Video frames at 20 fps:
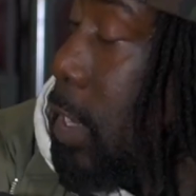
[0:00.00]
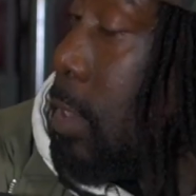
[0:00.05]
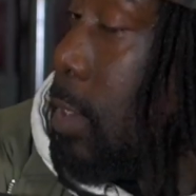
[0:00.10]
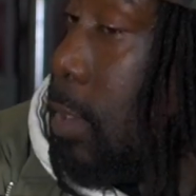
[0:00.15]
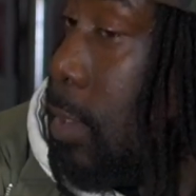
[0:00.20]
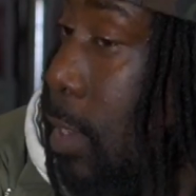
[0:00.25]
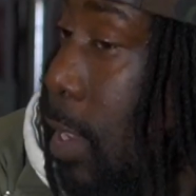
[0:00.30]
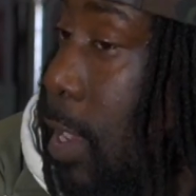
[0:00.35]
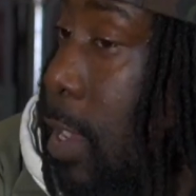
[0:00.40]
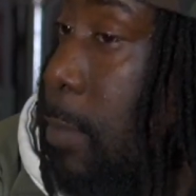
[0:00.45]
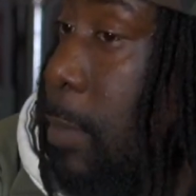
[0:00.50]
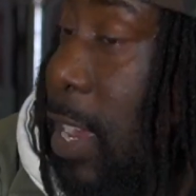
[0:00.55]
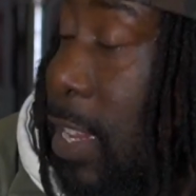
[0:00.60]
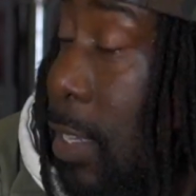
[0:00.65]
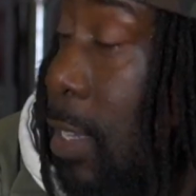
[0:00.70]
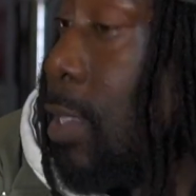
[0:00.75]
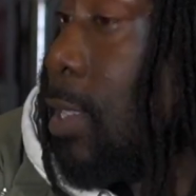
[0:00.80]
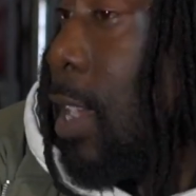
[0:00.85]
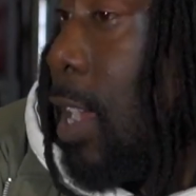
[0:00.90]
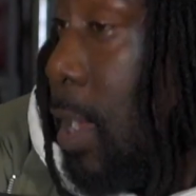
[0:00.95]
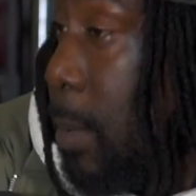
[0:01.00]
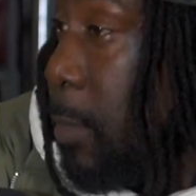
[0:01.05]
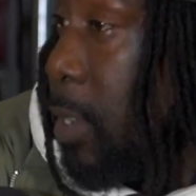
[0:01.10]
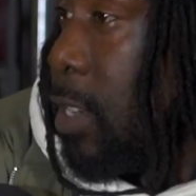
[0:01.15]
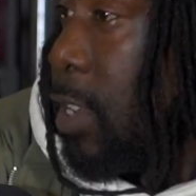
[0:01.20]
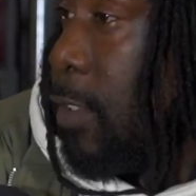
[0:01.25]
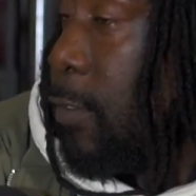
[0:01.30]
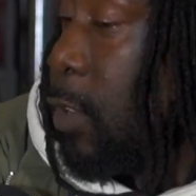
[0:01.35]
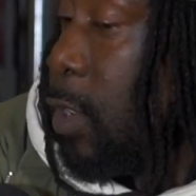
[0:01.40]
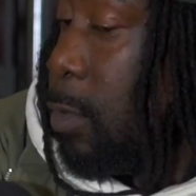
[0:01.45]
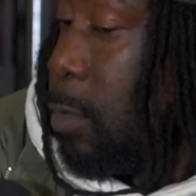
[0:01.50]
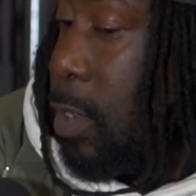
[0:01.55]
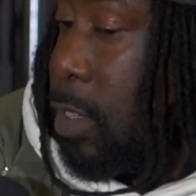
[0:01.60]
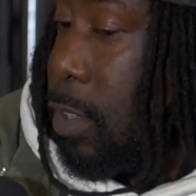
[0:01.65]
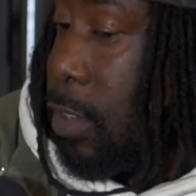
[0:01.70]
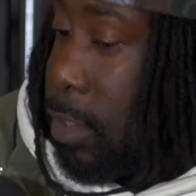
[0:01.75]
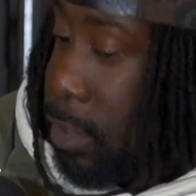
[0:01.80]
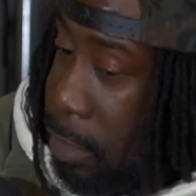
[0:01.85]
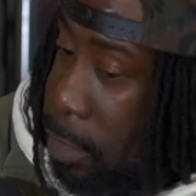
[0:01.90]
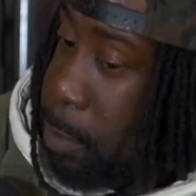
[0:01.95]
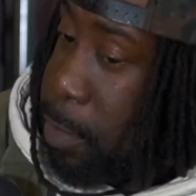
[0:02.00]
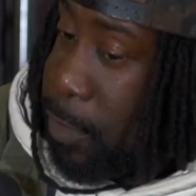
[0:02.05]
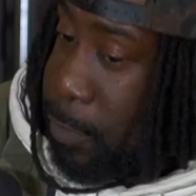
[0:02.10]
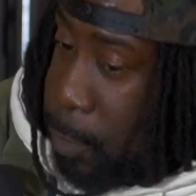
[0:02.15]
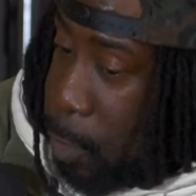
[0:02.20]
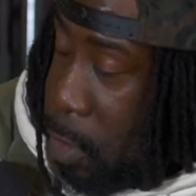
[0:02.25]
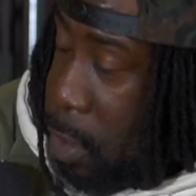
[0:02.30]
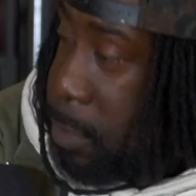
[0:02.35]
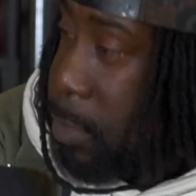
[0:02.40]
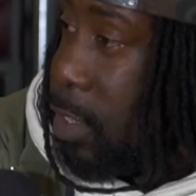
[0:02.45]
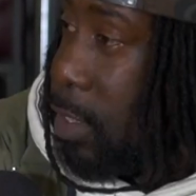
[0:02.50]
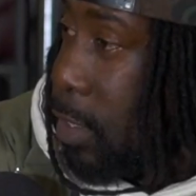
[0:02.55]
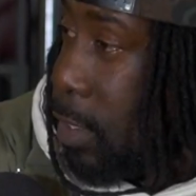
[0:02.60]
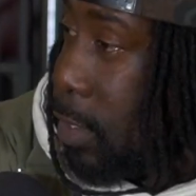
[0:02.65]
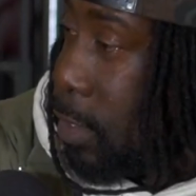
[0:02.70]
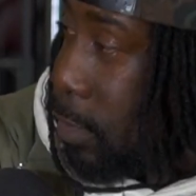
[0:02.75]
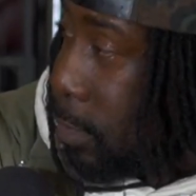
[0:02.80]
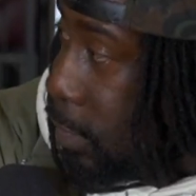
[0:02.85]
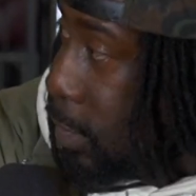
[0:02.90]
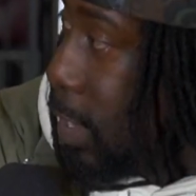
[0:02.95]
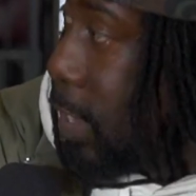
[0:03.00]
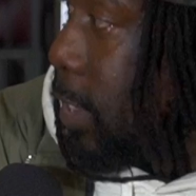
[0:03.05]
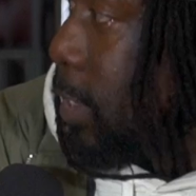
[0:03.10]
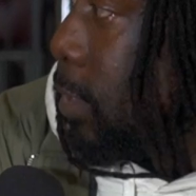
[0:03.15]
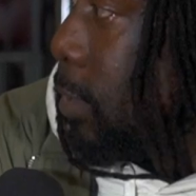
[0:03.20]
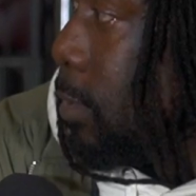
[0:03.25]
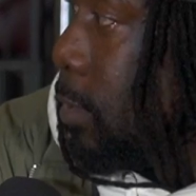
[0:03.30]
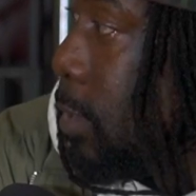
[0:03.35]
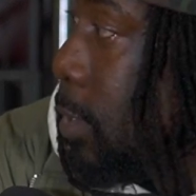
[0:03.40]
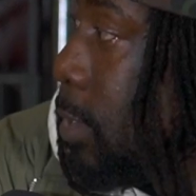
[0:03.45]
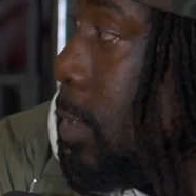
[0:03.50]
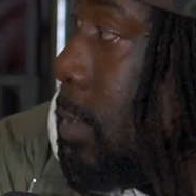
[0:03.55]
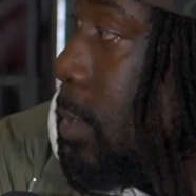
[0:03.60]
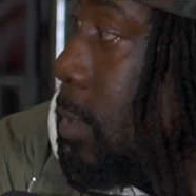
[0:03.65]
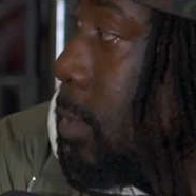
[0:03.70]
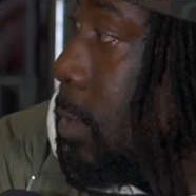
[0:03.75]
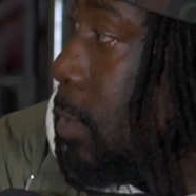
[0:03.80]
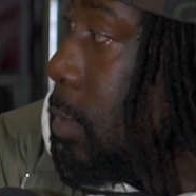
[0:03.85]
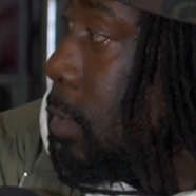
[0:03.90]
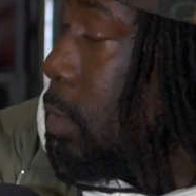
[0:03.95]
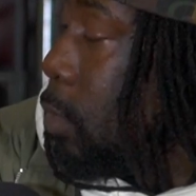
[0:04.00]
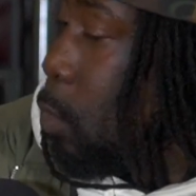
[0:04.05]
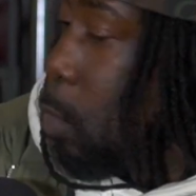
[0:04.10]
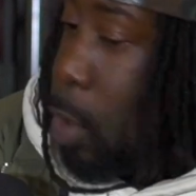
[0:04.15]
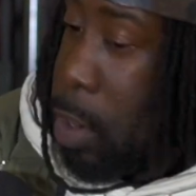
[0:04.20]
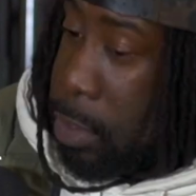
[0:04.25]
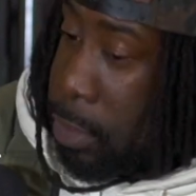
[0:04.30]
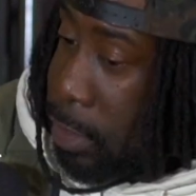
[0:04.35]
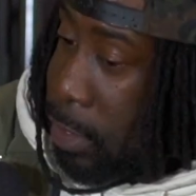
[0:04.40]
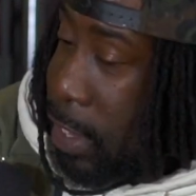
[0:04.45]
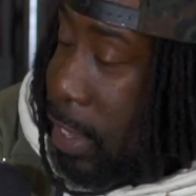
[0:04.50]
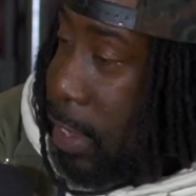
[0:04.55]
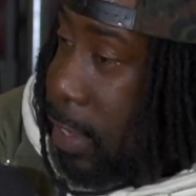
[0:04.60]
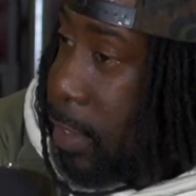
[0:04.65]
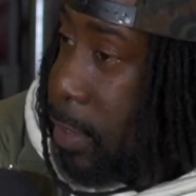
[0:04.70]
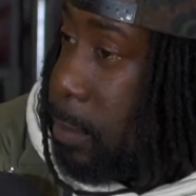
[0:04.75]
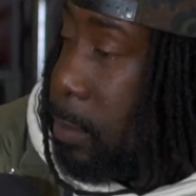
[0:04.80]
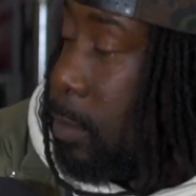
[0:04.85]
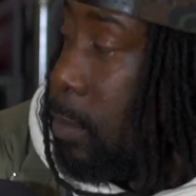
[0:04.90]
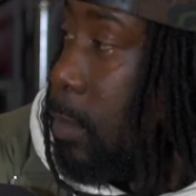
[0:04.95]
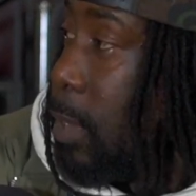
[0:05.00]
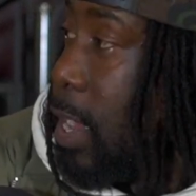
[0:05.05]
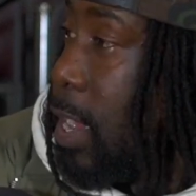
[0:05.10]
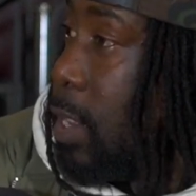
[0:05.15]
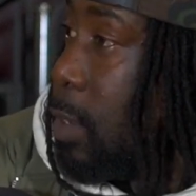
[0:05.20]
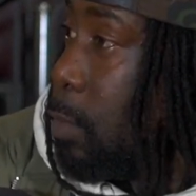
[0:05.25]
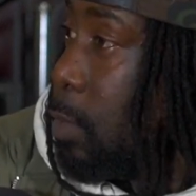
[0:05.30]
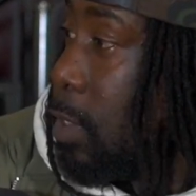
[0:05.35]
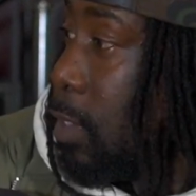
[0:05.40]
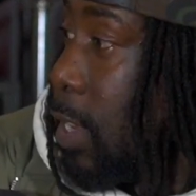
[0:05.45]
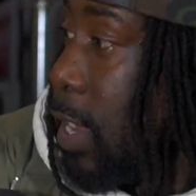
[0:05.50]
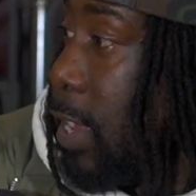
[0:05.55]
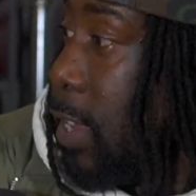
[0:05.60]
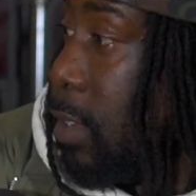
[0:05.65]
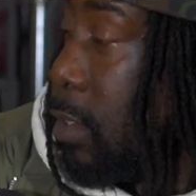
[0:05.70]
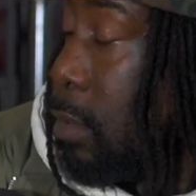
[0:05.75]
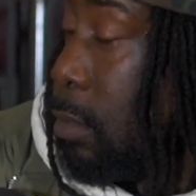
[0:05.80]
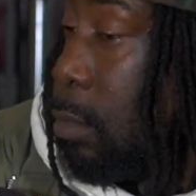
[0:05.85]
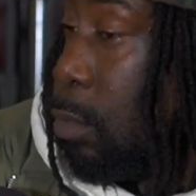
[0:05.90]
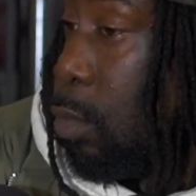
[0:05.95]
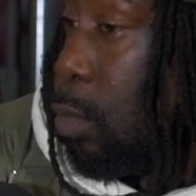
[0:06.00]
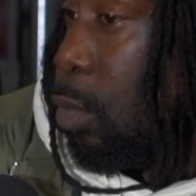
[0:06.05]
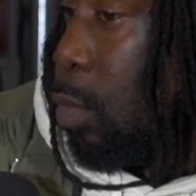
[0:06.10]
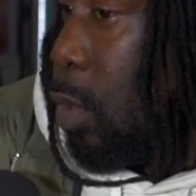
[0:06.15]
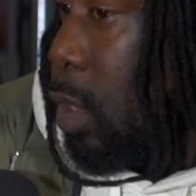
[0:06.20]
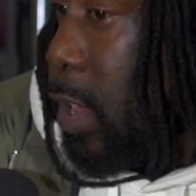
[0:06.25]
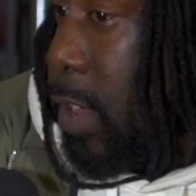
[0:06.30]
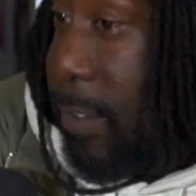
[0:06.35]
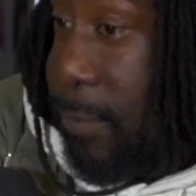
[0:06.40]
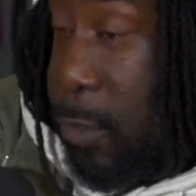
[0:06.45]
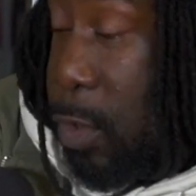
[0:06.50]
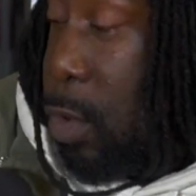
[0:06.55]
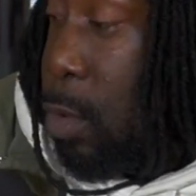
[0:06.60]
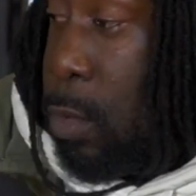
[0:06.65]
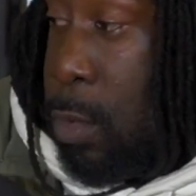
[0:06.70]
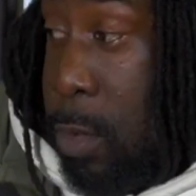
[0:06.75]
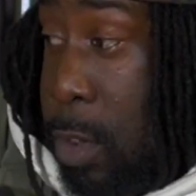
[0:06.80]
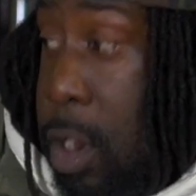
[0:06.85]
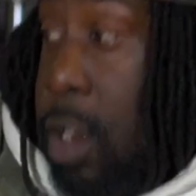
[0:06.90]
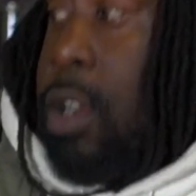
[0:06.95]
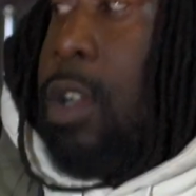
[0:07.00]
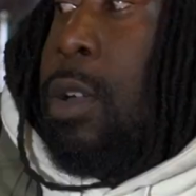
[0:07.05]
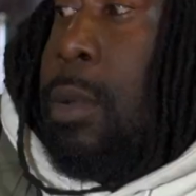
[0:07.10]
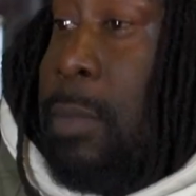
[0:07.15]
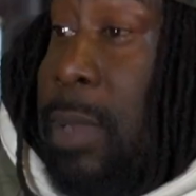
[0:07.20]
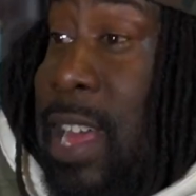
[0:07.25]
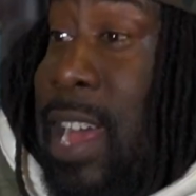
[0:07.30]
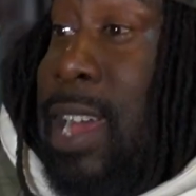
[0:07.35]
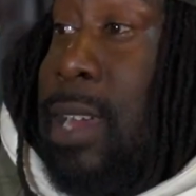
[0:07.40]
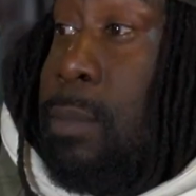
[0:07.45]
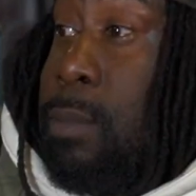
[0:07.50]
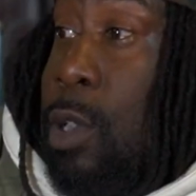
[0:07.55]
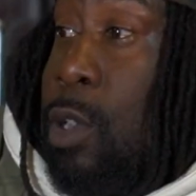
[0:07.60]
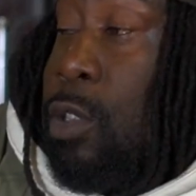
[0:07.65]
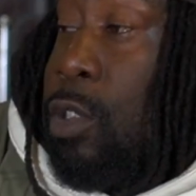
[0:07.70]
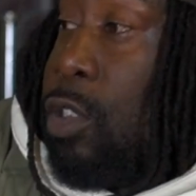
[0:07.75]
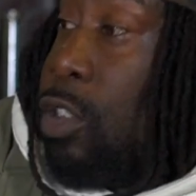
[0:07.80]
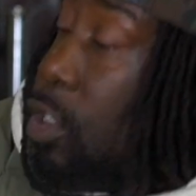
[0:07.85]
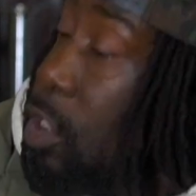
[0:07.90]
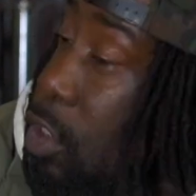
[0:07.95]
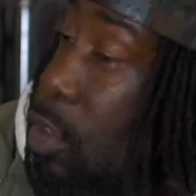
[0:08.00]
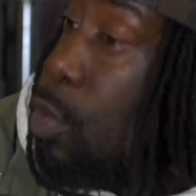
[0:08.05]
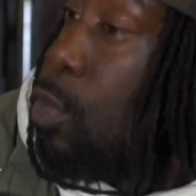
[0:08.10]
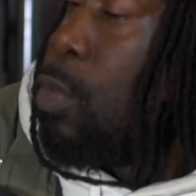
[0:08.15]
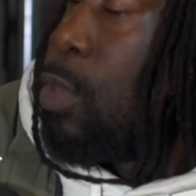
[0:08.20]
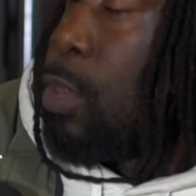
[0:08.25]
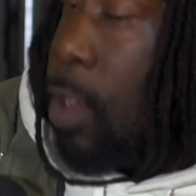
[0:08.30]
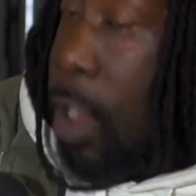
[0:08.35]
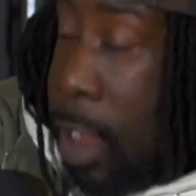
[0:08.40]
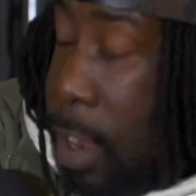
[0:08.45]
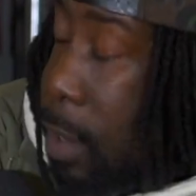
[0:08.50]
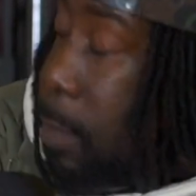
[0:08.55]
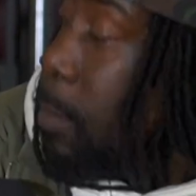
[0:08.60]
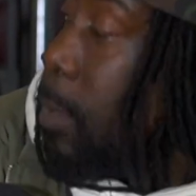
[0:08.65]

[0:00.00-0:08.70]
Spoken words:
at the time. At the time, it definitely was because he performed. He did his thing. Words came, and it was like, if you are a black person, you thought